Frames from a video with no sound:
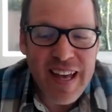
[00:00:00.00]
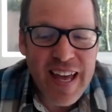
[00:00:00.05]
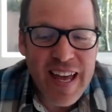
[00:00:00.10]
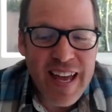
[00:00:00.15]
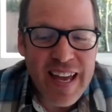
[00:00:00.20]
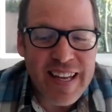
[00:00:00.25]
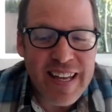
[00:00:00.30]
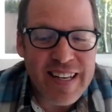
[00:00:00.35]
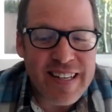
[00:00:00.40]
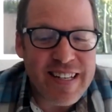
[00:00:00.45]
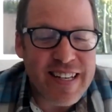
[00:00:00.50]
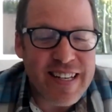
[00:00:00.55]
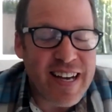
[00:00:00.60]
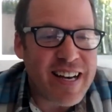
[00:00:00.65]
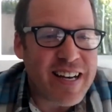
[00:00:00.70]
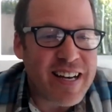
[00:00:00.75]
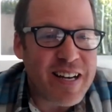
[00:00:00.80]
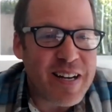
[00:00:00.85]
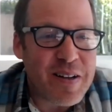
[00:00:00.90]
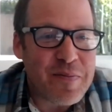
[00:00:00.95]
And
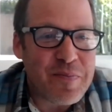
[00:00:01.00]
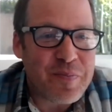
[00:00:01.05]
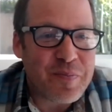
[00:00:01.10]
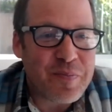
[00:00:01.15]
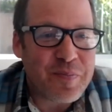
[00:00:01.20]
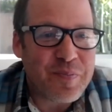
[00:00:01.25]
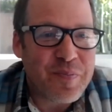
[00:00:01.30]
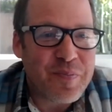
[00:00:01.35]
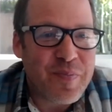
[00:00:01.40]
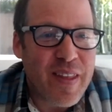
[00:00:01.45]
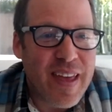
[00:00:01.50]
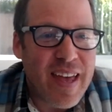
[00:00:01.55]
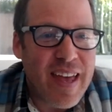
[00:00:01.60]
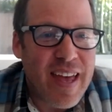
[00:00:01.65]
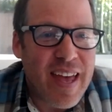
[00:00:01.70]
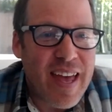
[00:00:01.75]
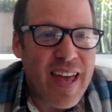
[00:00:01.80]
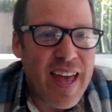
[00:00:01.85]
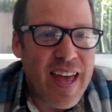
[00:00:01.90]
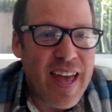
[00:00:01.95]
um,
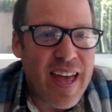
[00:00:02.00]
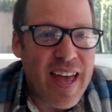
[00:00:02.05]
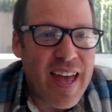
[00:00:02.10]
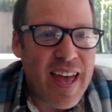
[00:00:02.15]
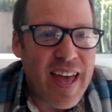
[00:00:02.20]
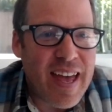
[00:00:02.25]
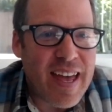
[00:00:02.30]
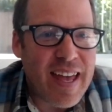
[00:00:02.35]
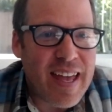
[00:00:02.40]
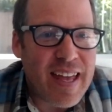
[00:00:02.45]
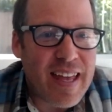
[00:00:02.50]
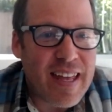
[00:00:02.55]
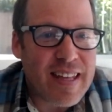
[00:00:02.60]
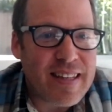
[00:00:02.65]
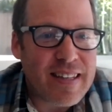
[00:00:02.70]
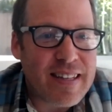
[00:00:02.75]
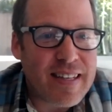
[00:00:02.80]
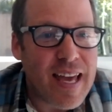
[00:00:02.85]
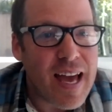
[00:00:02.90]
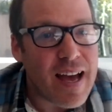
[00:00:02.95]

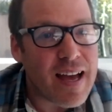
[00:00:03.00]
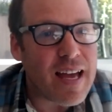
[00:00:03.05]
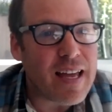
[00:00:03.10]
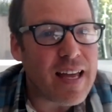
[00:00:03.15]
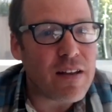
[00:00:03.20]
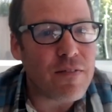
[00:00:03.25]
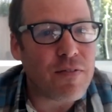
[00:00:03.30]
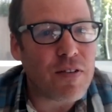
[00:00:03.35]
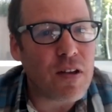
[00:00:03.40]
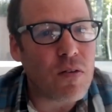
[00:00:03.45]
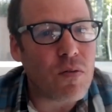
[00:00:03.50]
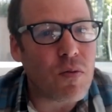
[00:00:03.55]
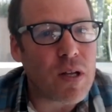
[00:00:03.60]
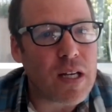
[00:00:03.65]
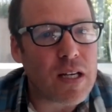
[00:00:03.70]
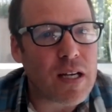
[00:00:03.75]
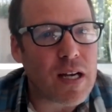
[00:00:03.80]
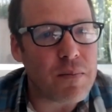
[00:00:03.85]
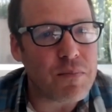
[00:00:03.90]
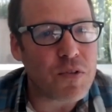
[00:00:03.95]
and yeah, and if you want
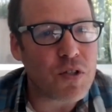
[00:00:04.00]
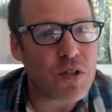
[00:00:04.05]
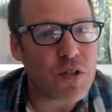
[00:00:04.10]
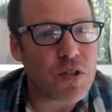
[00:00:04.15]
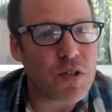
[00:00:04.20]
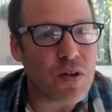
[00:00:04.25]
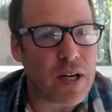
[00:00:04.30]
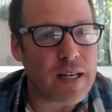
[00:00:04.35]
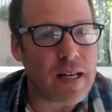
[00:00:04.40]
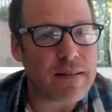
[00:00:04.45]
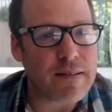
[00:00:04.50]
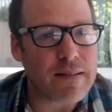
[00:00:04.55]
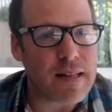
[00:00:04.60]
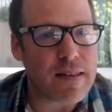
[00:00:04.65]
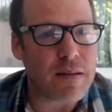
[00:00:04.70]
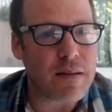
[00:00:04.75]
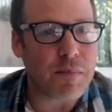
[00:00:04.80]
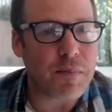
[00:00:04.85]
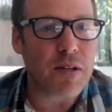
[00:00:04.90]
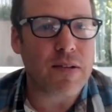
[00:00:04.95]
to come join us
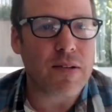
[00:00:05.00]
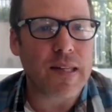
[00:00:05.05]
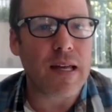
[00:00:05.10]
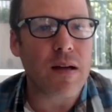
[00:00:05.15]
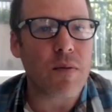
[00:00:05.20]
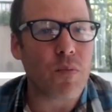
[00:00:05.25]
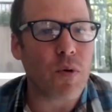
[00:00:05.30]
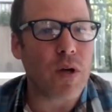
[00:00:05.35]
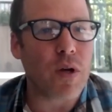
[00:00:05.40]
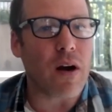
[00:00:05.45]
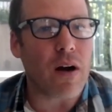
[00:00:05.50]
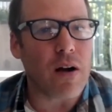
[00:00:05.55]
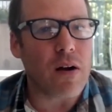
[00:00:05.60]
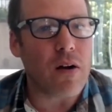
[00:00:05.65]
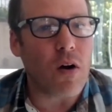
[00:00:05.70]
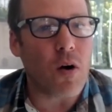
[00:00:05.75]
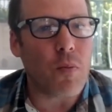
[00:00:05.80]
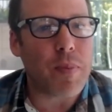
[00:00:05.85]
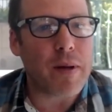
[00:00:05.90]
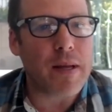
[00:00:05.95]
at the museum, we are
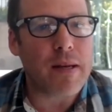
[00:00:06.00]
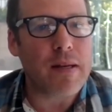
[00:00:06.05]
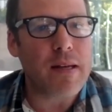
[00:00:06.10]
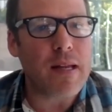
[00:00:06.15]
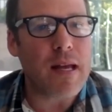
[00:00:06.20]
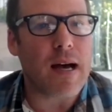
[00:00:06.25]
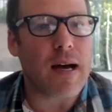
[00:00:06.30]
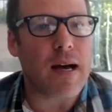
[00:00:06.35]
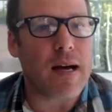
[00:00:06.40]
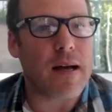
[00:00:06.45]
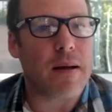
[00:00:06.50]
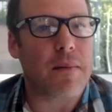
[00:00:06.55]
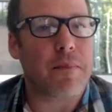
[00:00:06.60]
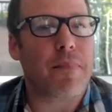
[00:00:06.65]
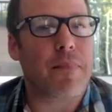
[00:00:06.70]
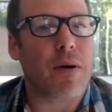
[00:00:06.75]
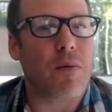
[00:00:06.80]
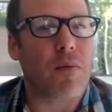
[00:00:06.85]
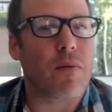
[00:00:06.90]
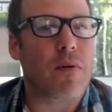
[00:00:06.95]
open, um,
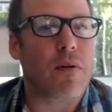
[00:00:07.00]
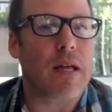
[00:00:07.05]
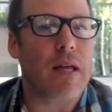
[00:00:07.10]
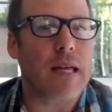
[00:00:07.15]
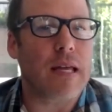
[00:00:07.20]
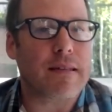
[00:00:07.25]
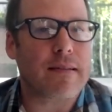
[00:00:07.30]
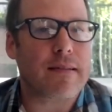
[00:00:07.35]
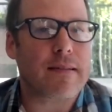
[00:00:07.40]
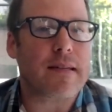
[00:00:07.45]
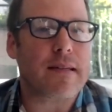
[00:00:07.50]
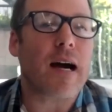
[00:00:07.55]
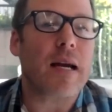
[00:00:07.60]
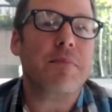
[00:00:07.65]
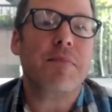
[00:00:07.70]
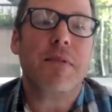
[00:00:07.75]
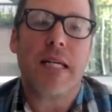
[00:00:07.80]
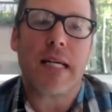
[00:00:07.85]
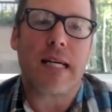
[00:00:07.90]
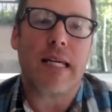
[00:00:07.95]
but it's
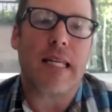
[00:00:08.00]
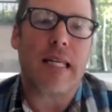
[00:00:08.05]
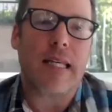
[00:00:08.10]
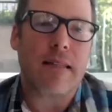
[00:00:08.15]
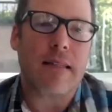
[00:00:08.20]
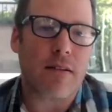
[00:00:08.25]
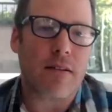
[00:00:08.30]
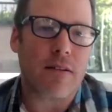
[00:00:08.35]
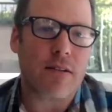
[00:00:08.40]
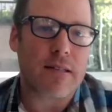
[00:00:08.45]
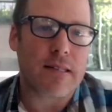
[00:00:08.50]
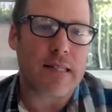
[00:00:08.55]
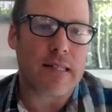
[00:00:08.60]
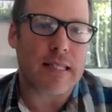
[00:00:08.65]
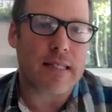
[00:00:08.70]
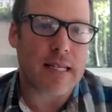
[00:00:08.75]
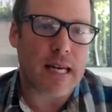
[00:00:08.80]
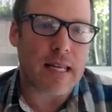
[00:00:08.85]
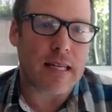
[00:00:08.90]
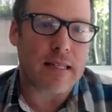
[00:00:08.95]
time ticketing. So you just need
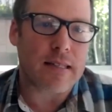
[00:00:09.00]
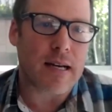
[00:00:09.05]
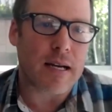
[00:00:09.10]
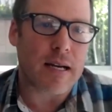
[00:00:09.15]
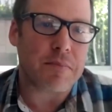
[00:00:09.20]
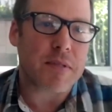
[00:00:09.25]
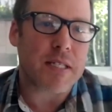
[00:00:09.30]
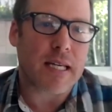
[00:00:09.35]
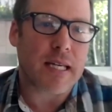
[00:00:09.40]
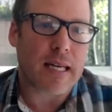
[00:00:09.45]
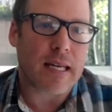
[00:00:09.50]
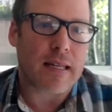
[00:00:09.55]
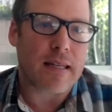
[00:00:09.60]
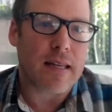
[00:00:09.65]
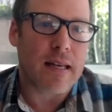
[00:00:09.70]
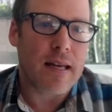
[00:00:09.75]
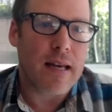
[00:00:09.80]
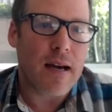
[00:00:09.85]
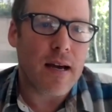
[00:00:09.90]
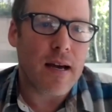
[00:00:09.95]
to get a time ticket
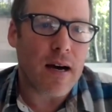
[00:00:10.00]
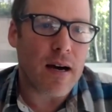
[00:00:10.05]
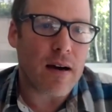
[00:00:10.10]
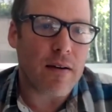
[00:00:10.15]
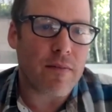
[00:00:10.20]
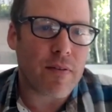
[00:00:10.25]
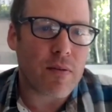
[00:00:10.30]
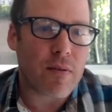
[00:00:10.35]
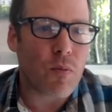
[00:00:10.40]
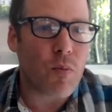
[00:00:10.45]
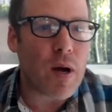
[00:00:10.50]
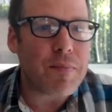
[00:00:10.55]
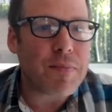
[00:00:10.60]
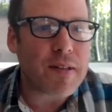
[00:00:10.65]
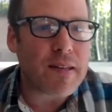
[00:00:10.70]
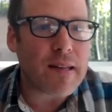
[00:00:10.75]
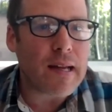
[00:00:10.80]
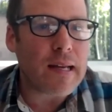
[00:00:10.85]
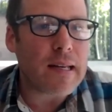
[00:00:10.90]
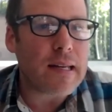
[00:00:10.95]
uh, from the
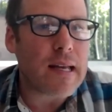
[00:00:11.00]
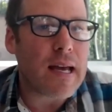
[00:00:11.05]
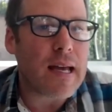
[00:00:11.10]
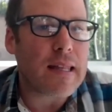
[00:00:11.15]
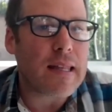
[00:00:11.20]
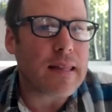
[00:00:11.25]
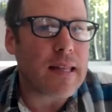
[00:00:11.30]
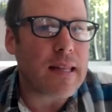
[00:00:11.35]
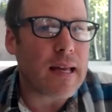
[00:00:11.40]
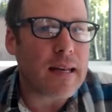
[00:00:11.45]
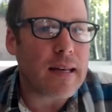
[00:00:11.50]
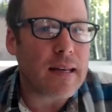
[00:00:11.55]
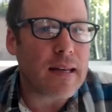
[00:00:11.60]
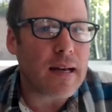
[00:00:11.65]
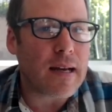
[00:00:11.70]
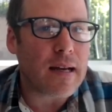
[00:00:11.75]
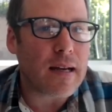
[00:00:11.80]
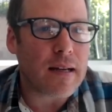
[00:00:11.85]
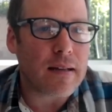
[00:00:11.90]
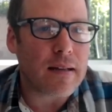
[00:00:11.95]
website, and then
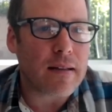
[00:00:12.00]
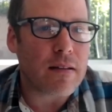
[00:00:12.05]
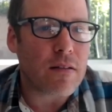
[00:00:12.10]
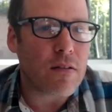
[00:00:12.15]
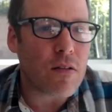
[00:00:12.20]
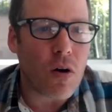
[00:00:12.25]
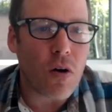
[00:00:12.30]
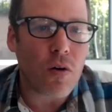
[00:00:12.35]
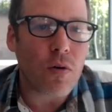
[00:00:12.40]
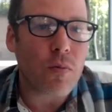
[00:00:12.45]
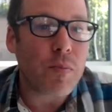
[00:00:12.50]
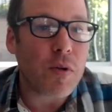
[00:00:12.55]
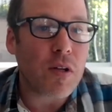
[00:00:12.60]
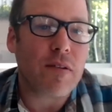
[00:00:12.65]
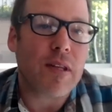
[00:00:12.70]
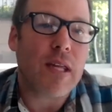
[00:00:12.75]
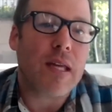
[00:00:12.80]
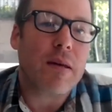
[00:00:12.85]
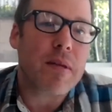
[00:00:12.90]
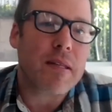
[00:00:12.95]
uh, the whole
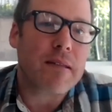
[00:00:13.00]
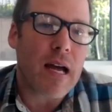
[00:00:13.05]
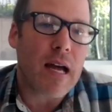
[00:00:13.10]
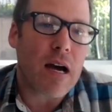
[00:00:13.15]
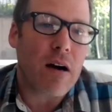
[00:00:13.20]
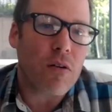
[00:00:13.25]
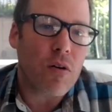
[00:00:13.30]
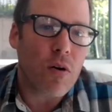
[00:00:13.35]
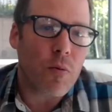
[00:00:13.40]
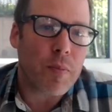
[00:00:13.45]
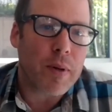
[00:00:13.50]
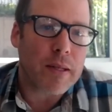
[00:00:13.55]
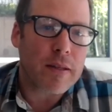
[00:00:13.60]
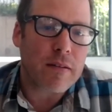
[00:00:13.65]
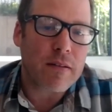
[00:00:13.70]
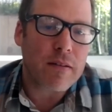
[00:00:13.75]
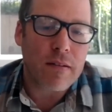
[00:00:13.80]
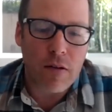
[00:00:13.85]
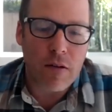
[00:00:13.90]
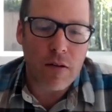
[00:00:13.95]
museum is now open.
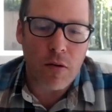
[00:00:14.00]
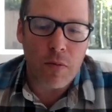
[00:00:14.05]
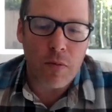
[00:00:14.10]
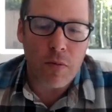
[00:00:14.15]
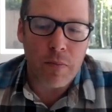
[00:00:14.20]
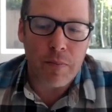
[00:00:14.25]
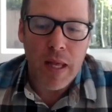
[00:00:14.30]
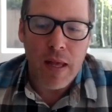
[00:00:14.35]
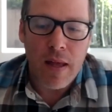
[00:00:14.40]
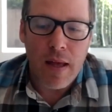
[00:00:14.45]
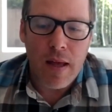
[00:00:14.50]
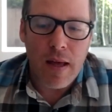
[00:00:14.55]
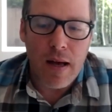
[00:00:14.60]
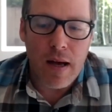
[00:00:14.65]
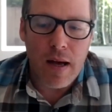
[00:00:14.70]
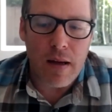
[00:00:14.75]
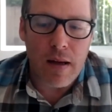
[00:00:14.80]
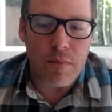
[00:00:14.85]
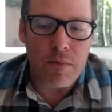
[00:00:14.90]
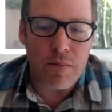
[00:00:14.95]
So
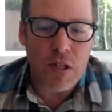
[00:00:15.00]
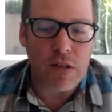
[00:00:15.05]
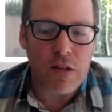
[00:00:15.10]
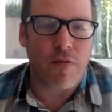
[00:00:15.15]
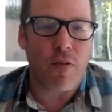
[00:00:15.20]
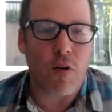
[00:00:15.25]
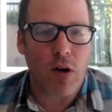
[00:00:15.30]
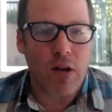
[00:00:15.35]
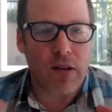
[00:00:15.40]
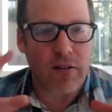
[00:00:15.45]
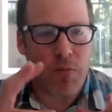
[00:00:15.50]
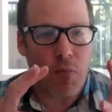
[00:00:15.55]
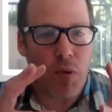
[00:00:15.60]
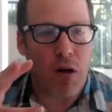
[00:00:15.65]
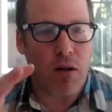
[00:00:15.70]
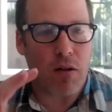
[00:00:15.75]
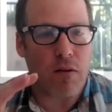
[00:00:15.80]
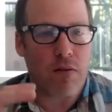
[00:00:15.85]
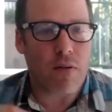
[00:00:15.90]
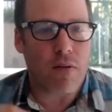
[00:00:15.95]
um, just for a
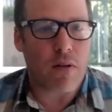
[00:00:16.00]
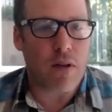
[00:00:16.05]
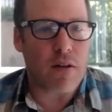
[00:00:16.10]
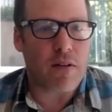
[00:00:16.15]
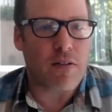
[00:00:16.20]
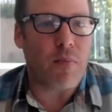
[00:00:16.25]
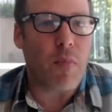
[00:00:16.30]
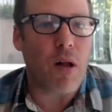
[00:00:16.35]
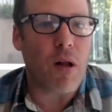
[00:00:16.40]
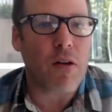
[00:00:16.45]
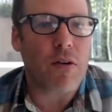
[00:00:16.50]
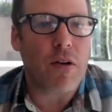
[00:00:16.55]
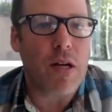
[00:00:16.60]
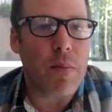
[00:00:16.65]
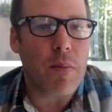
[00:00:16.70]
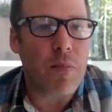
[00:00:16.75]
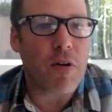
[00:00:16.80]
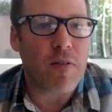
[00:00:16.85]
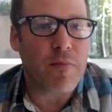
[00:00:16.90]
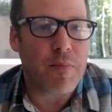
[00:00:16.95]
small, smaller
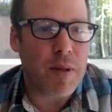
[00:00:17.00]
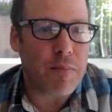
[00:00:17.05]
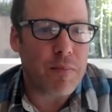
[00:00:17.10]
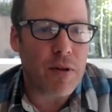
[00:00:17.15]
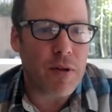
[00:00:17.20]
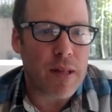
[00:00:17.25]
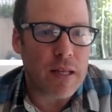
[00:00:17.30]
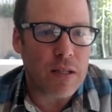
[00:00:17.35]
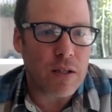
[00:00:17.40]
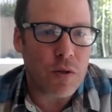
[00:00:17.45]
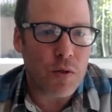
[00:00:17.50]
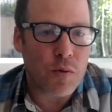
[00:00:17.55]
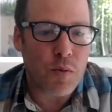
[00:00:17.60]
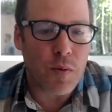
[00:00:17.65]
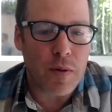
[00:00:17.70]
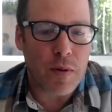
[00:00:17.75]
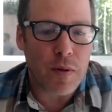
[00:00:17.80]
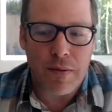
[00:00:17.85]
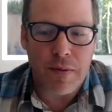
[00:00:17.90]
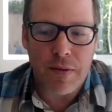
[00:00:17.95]
number of people than
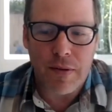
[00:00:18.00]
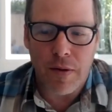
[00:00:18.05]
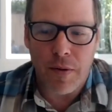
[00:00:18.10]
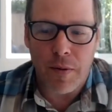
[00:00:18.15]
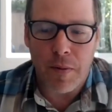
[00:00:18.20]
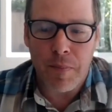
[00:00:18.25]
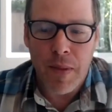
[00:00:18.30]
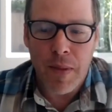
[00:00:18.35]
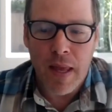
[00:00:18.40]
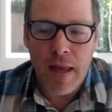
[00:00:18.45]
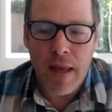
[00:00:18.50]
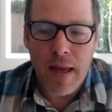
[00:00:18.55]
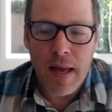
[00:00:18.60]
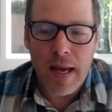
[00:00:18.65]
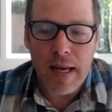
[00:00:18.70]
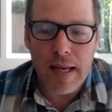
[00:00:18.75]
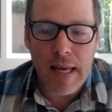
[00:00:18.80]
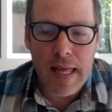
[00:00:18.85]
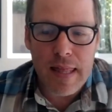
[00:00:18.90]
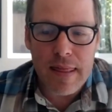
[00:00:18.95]
usual. So
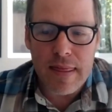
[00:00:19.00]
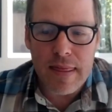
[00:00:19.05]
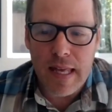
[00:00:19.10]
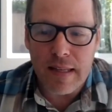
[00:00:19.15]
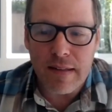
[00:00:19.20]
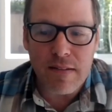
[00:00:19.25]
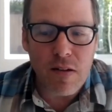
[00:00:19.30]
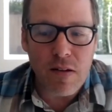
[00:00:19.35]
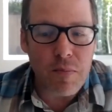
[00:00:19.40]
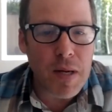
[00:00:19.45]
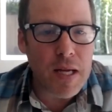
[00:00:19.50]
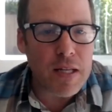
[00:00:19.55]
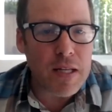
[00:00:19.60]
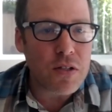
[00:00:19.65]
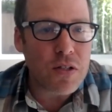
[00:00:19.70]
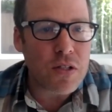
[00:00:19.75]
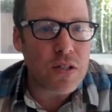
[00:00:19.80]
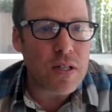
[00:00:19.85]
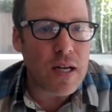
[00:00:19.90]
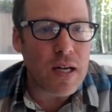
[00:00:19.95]
Again, thanks so
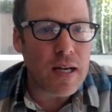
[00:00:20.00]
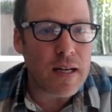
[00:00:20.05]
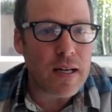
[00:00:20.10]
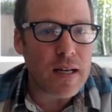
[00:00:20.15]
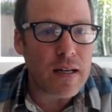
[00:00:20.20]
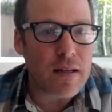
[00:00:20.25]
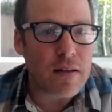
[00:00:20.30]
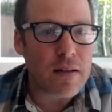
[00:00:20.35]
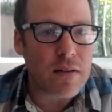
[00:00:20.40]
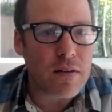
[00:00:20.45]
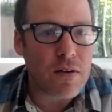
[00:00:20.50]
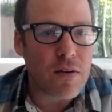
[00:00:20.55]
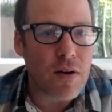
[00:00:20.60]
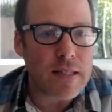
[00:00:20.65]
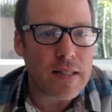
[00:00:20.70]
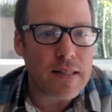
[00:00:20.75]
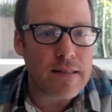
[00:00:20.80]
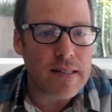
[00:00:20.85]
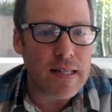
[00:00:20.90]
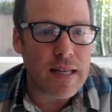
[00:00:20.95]
much. Uh,
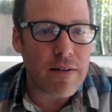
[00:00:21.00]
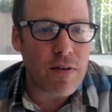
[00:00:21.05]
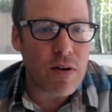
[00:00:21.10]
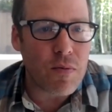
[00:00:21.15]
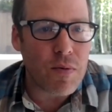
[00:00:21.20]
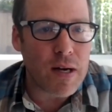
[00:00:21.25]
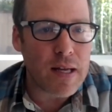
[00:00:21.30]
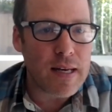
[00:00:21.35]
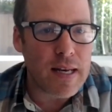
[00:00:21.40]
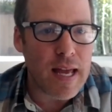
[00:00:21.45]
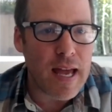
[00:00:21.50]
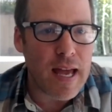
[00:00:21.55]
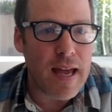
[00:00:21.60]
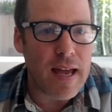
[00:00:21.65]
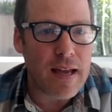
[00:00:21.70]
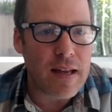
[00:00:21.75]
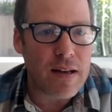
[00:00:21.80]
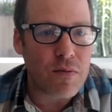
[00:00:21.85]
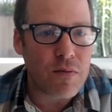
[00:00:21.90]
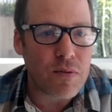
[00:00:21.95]
great to see everyone,
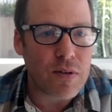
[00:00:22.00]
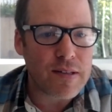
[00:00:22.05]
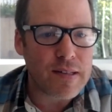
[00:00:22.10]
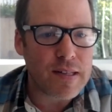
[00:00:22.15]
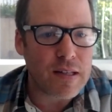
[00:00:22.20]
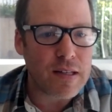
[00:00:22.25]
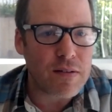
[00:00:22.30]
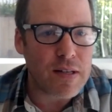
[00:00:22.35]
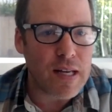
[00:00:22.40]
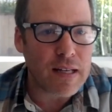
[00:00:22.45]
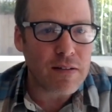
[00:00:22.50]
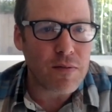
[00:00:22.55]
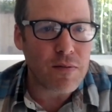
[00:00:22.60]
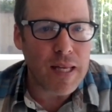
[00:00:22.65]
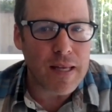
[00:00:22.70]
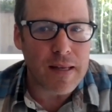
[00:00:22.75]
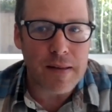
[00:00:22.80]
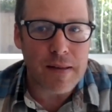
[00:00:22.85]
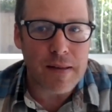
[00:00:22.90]
and we'll see you next week.